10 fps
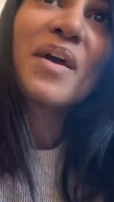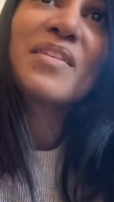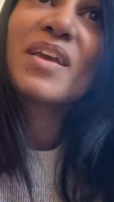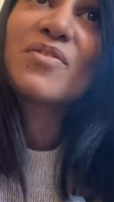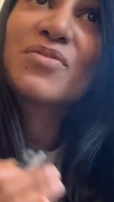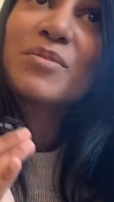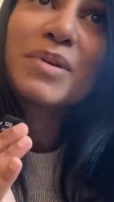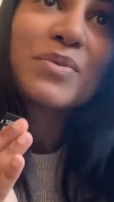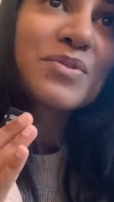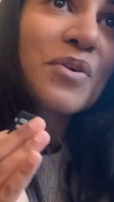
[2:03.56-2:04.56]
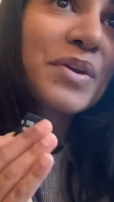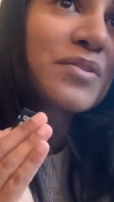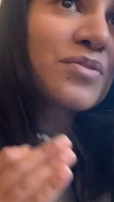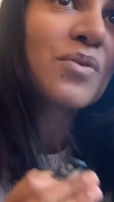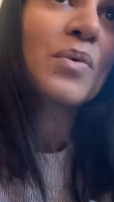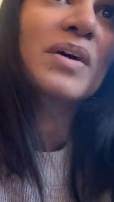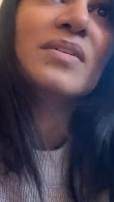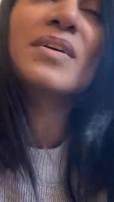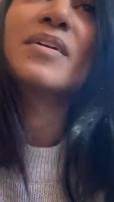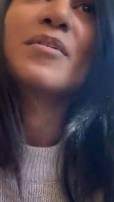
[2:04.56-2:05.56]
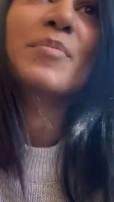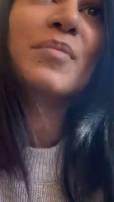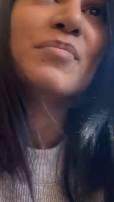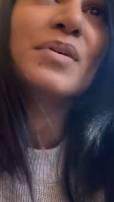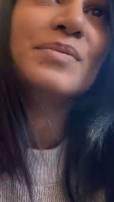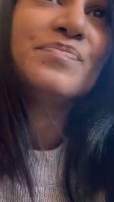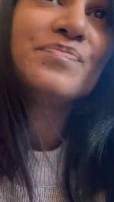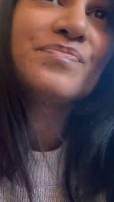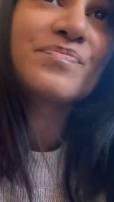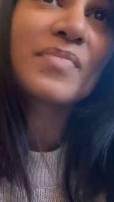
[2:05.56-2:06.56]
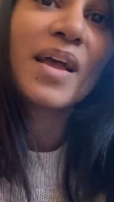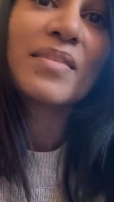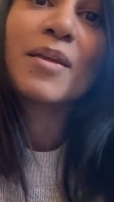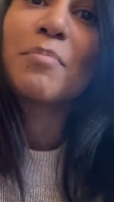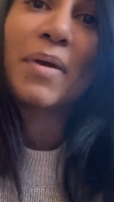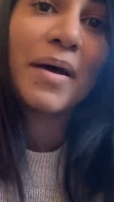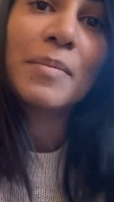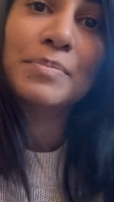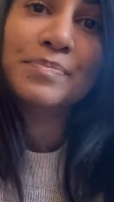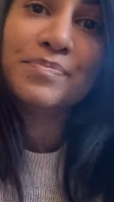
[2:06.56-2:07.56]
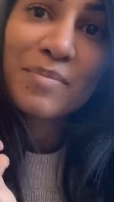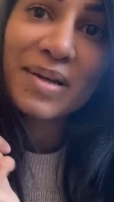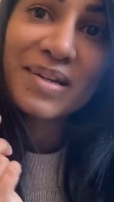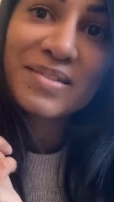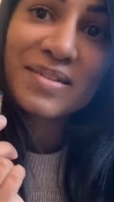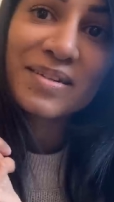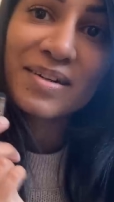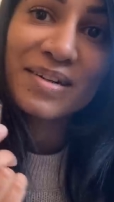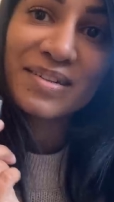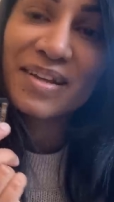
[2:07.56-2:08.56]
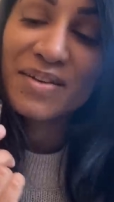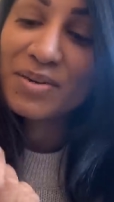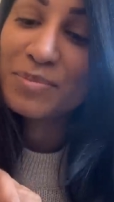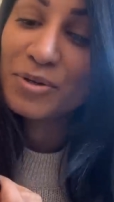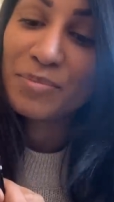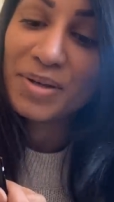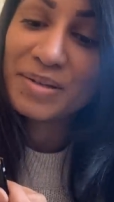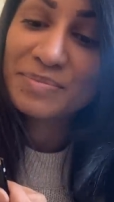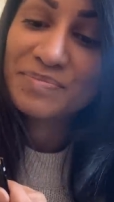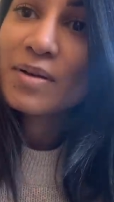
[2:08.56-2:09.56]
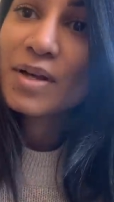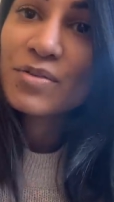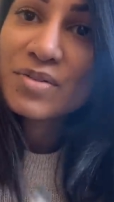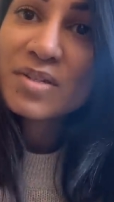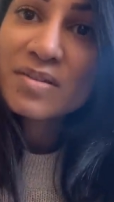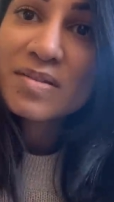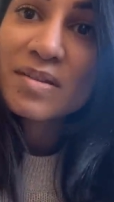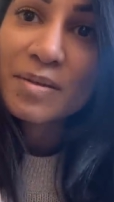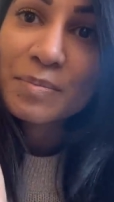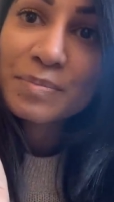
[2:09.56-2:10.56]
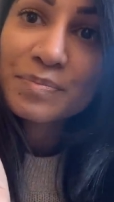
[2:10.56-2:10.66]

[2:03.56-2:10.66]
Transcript: And that filming was going so well, I remember. And then bam, my SD card gave up on me. And you see this thing?